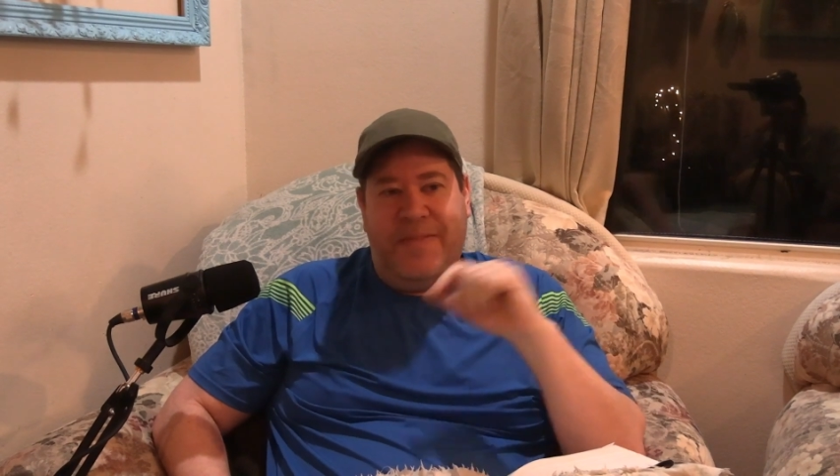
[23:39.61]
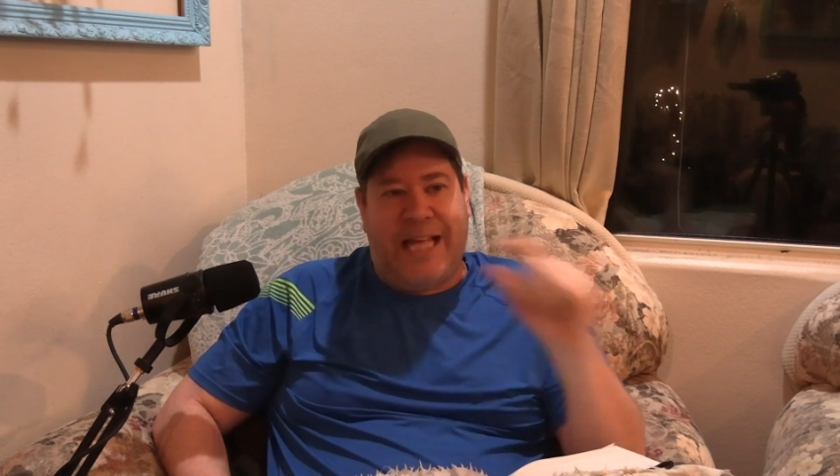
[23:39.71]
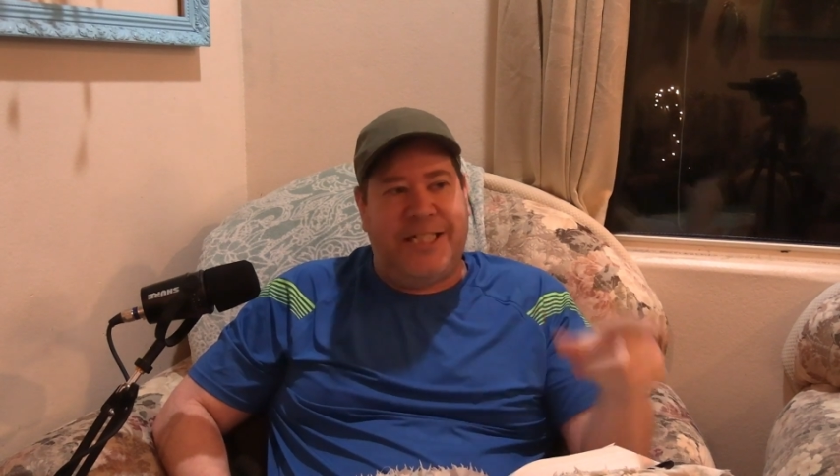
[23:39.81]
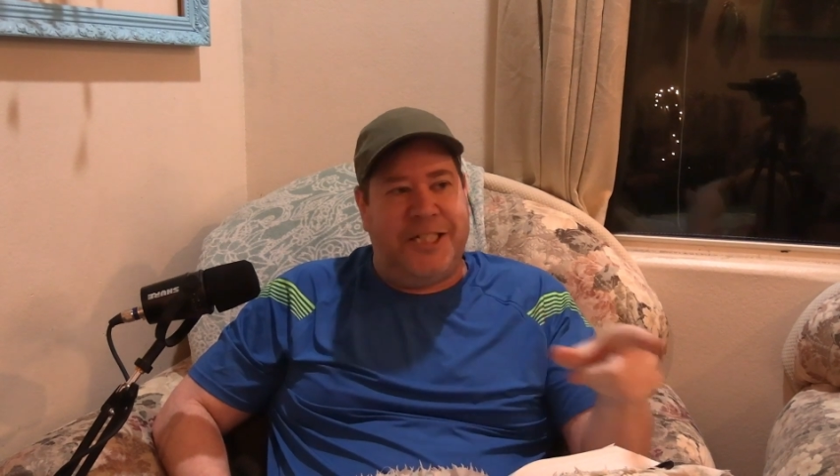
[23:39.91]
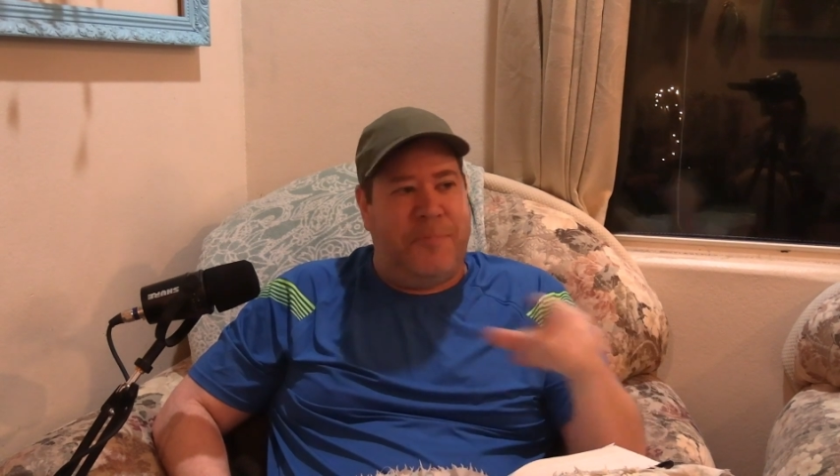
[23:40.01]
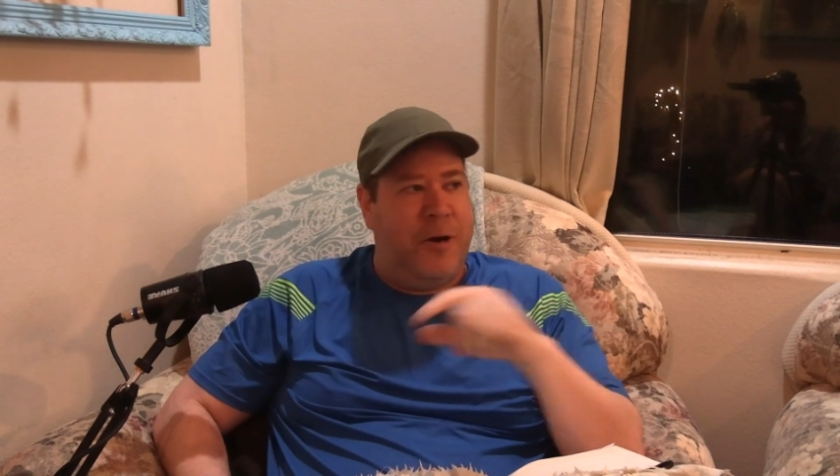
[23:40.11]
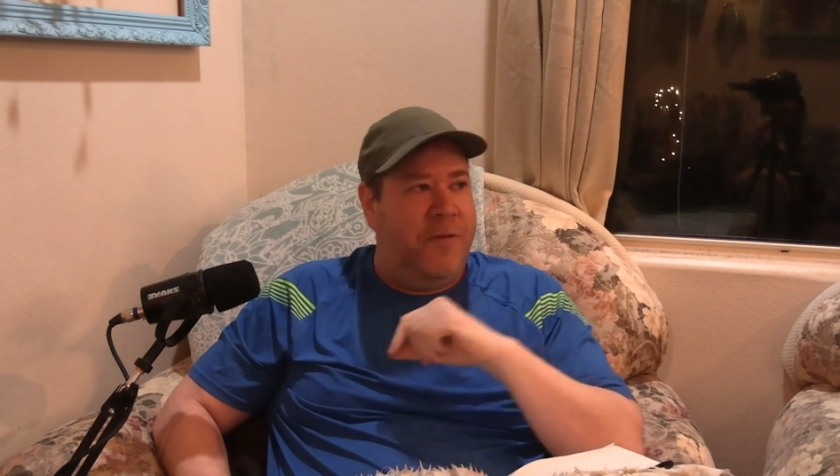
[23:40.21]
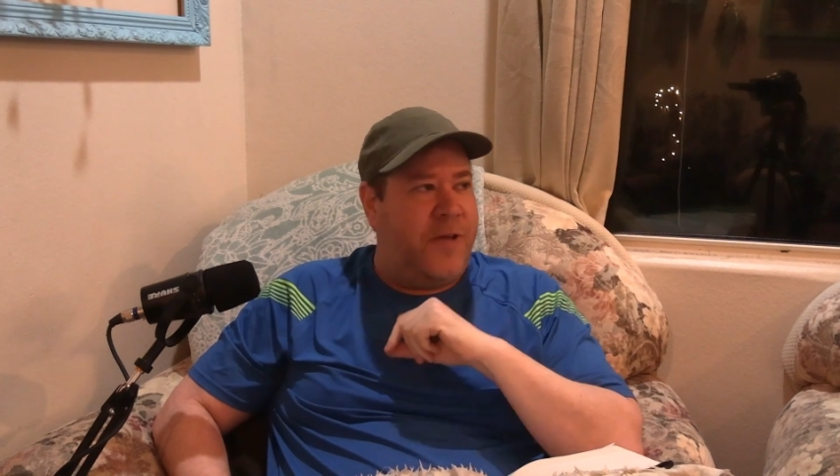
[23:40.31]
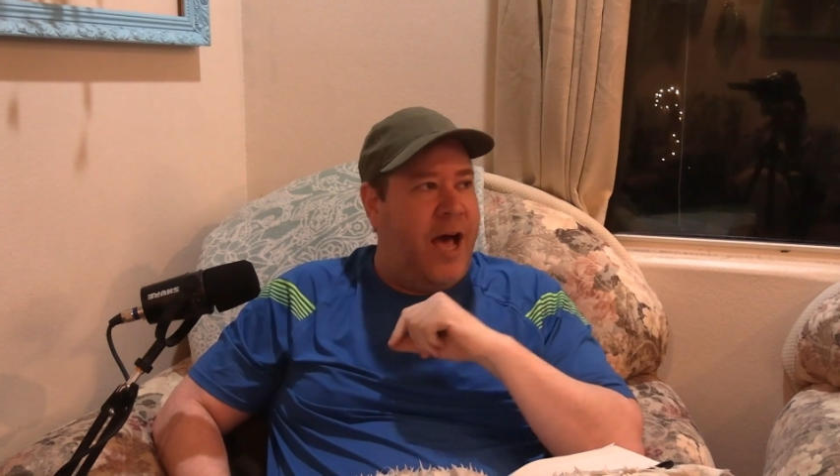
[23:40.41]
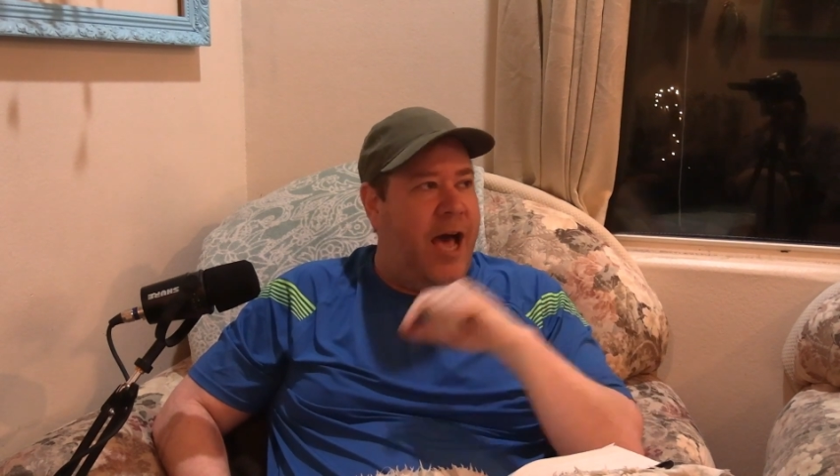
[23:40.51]
That's the Spirit
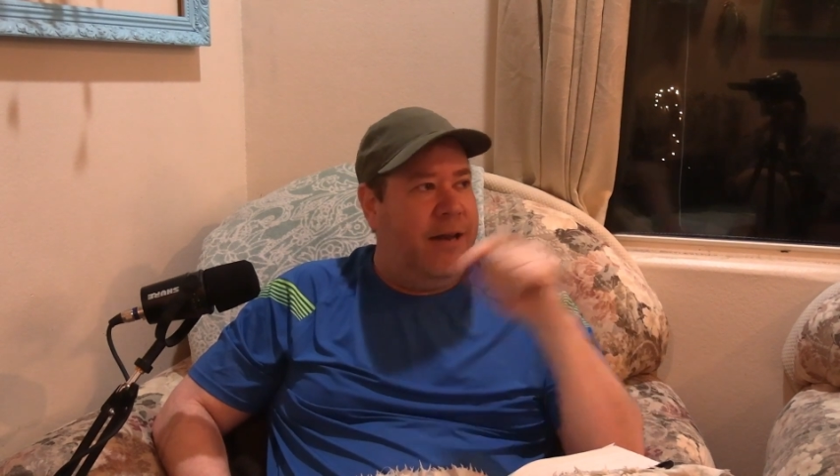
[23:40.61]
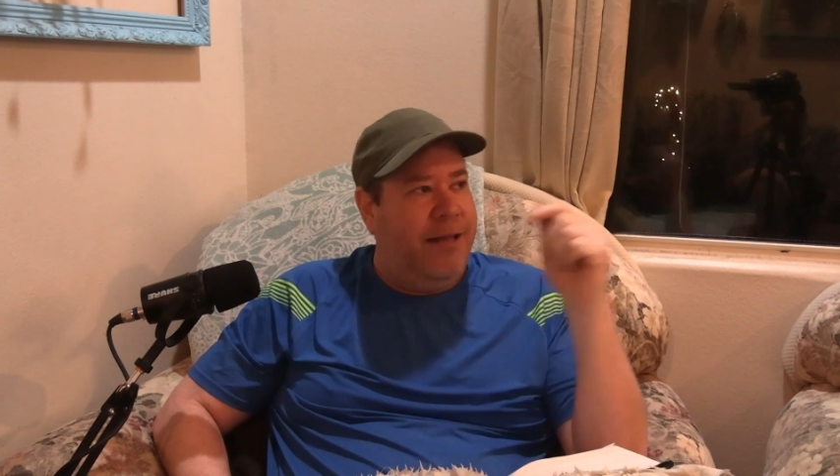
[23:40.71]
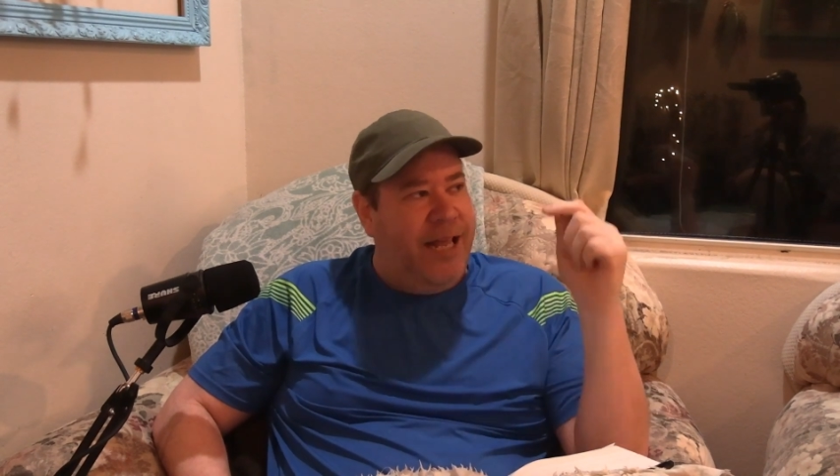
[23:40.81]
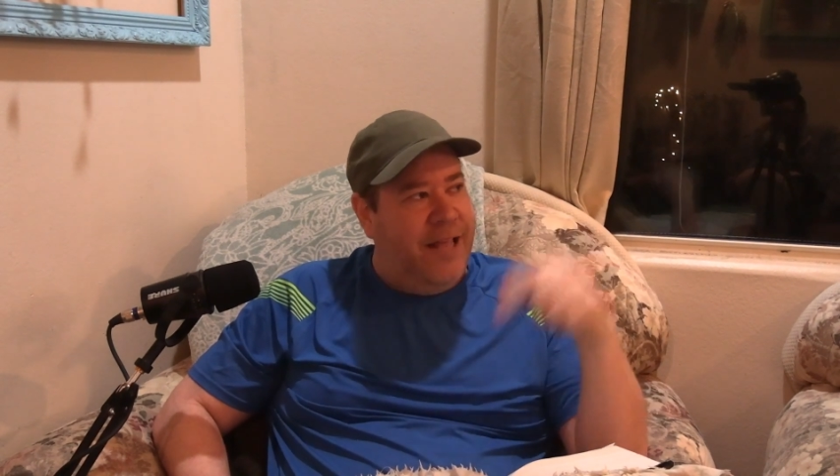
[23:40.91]
of God